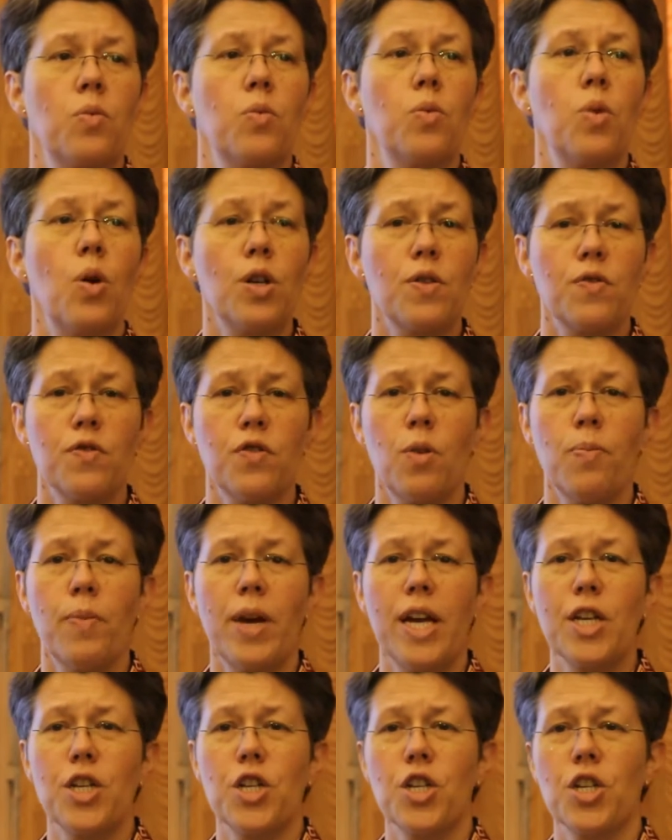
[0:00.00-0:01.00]
word
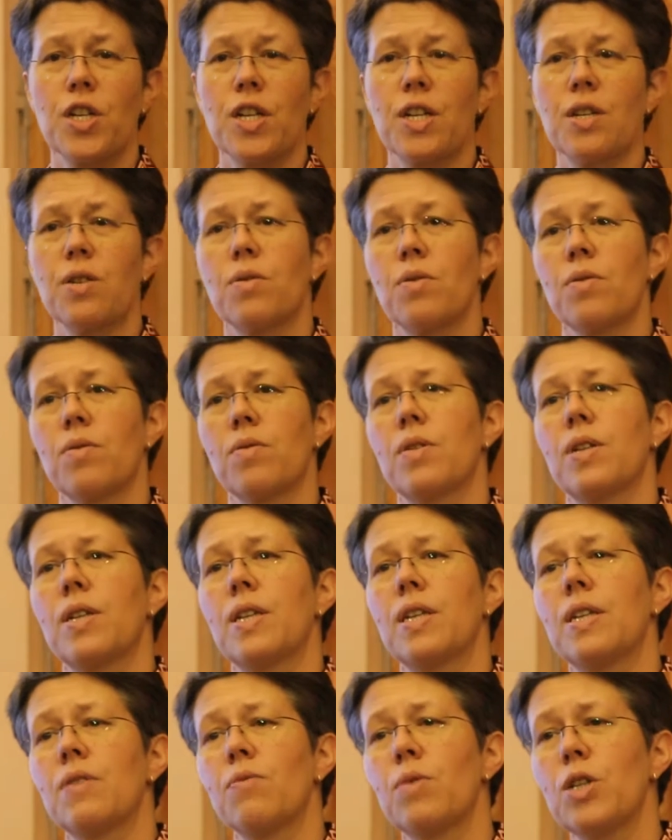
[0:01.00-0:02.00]
formation
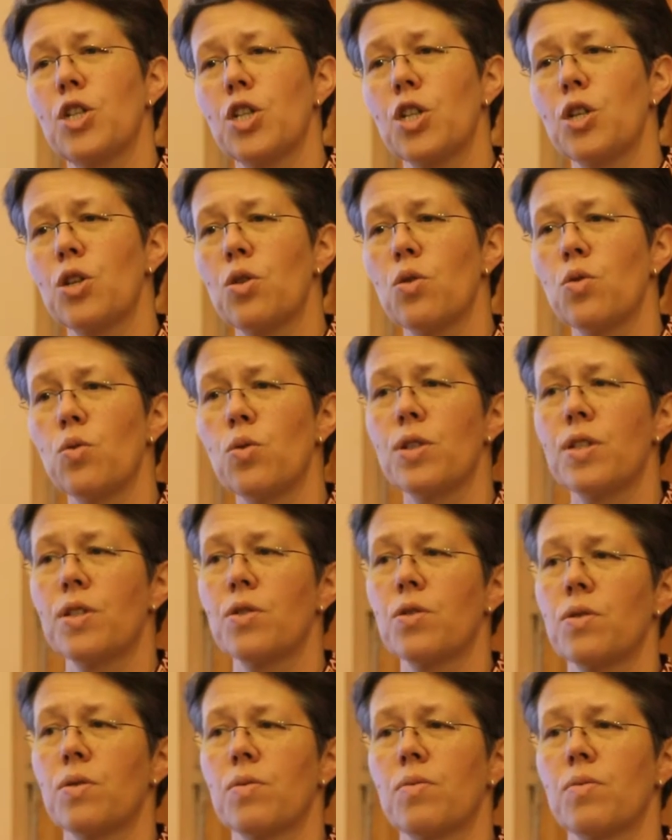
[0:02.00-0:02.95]
which includes